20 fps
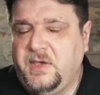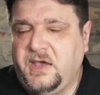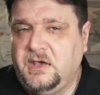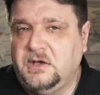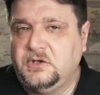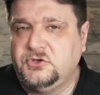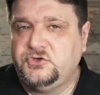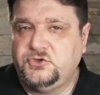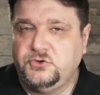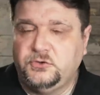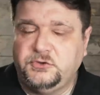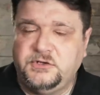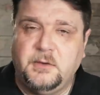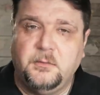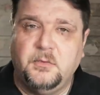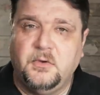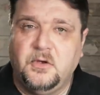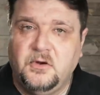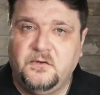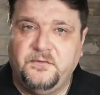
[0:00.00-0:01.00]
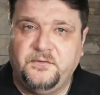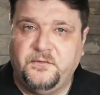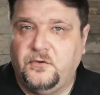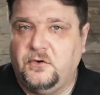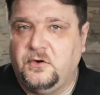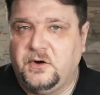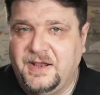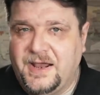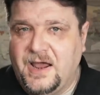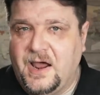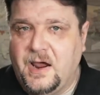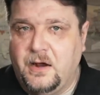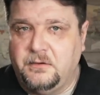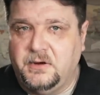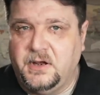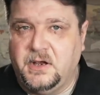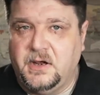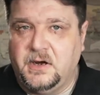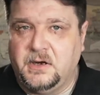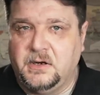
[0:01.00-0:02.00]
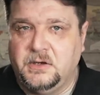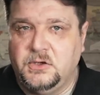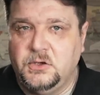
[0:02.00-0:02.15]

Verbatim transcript: make it suitable for carrier